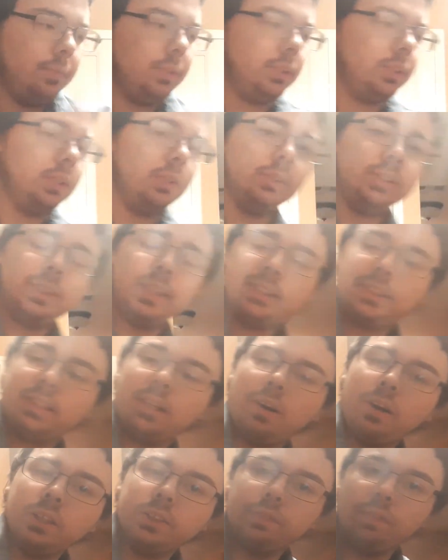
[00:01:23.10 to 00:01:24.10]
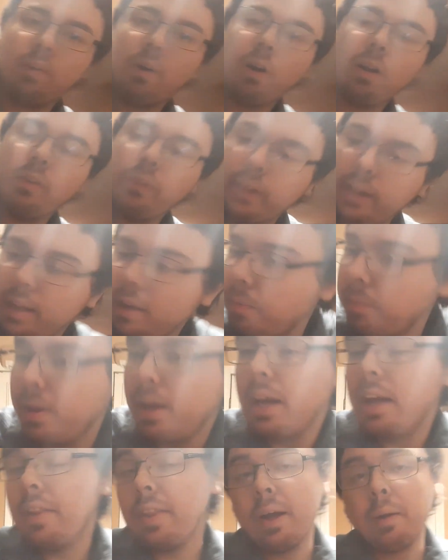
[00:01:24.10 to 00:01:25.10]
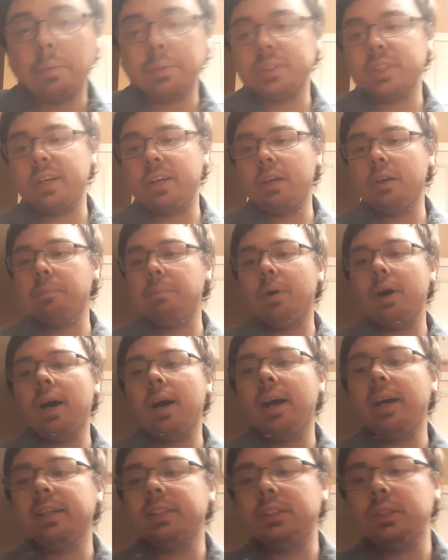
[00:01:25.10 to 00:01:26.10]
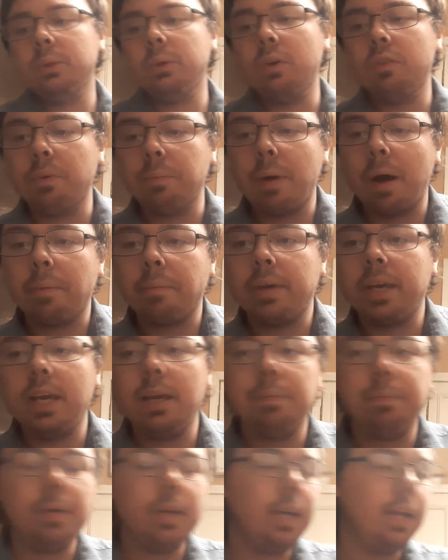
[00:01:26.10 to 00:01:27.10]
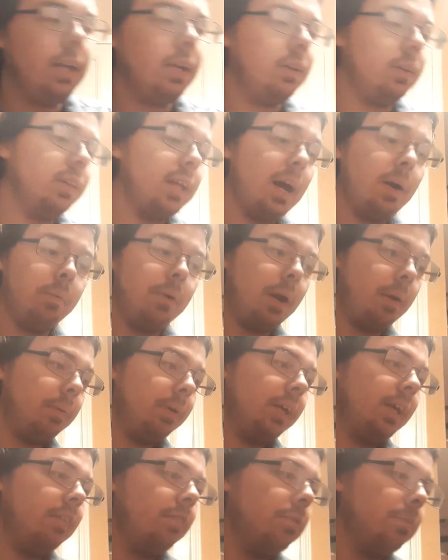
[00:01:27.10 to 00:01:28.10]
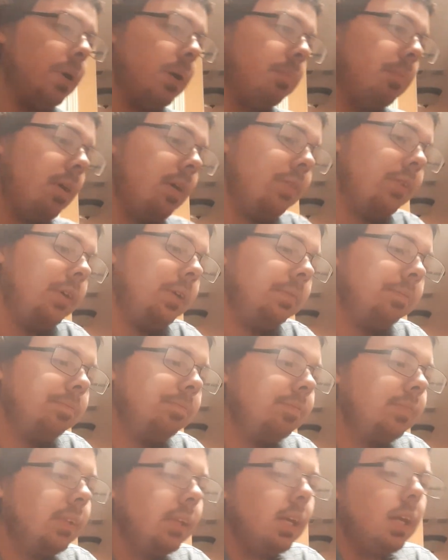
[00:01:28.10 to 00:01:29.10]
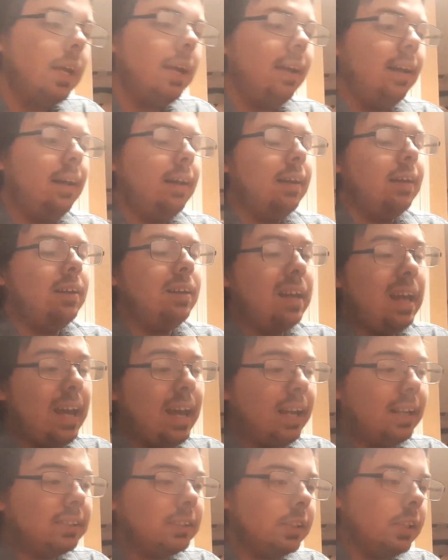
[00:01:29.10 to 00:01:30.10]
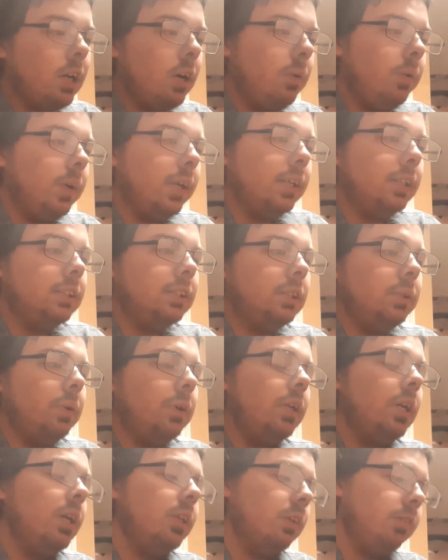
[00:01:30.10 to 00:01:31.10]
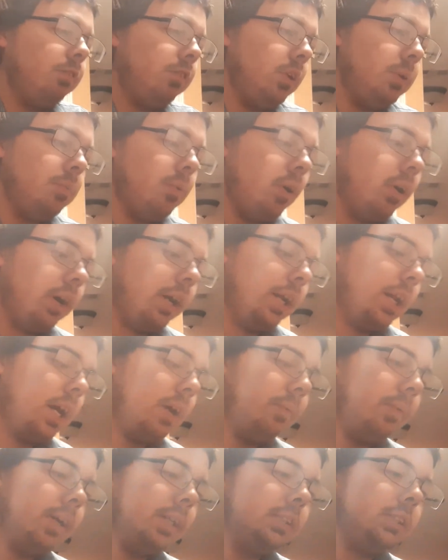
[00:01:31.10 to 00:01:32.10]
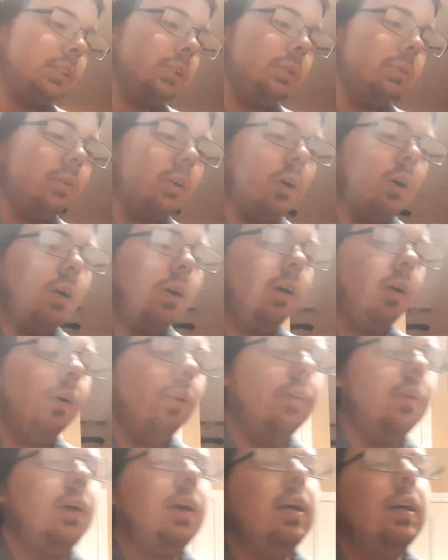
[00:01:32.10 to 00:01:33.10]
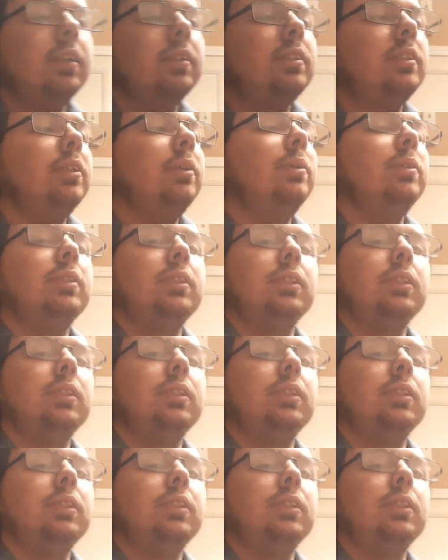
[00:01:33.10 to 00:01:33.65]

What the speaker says: So $6 for all of them. That was a good buy. Two of them I'm keeping. That one I'm going to give to my mother. Next, going into another flea market I went to called I